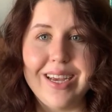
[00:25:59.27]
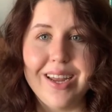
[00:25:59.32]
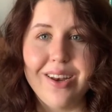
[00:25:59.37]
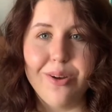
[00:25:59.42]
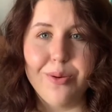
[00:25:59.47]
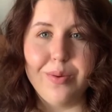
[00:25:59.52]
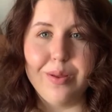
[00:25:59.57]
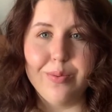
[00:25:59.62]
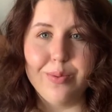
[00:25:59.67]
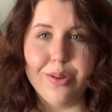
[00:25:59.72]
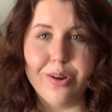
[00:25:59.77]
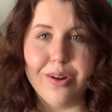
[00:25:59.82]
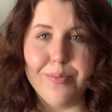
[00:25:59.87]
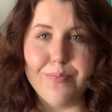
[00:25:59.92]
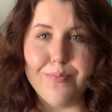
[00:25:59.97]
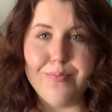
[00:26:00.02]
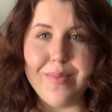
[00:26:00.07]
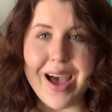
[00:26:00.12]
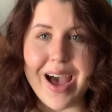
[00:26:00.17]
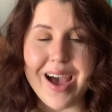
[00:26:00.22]
I know people are
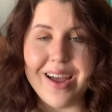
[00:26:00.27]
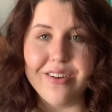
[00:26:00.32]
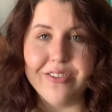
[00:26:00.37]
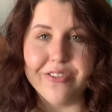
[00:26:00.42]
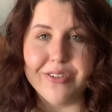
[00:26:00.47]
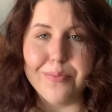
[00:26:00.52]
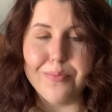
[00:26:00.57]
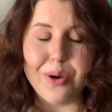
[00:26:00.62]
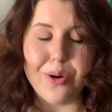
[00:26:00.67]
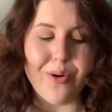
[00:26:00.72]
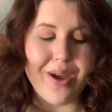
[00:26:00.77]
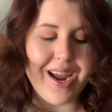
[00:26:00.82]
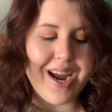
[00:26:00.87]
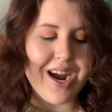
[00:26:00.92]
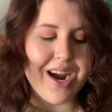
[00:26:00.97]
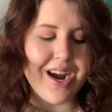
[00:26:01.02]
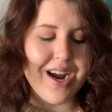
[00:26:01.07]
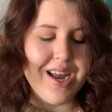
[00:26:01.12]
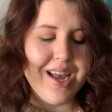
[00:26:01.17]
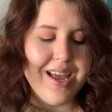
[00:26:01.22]
mad for
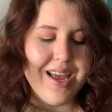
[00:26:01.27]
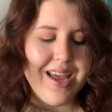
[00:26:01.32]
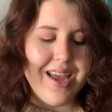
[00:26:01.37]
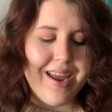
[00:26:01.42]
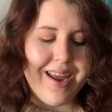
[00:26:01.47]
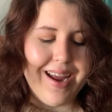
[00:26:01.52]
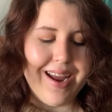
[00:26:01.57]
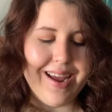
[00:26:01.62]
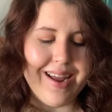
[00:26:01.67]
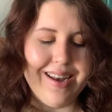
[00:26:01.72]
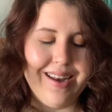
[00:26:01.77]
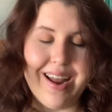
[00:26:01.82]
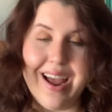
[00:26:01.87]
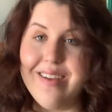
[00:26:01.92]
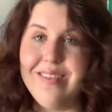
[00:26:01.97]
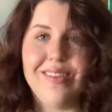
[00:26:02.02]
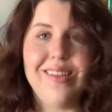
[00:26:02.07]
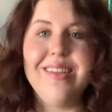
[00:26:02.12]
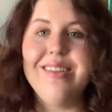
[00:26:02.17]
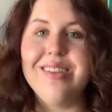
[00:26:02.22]
mohair, and I
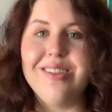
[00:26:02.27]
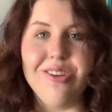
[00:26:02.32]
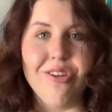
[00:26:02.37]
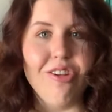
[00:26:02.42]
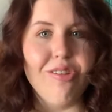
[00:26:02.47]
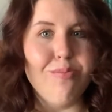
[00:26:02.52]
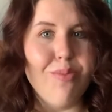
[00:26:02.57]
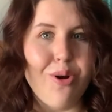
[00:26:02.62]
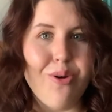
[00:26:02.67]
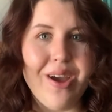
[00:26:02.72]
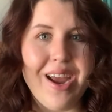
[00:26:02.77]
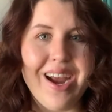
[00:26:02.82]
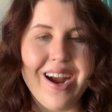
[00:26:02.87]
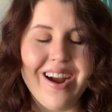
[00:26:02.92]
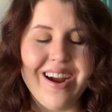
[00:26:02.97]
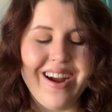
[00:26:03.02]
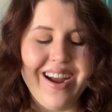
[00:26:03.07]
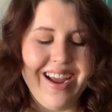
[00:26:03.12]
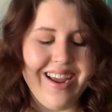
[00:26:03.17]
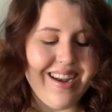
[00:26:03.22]
since use
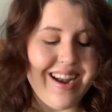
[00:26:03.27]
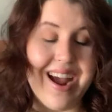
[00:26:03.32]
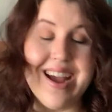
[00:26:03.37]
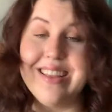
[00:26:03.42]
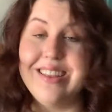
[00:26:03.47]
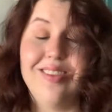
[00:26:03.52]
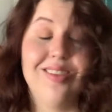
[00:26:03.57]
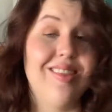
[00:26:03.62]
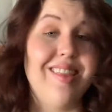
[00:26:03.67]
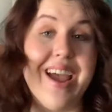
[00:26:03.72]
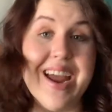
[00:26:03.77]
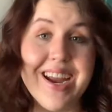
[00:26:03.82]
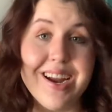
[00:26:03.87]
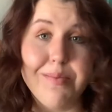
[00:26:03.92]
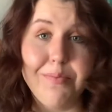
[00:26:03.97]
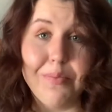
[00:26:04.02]
mohair and I like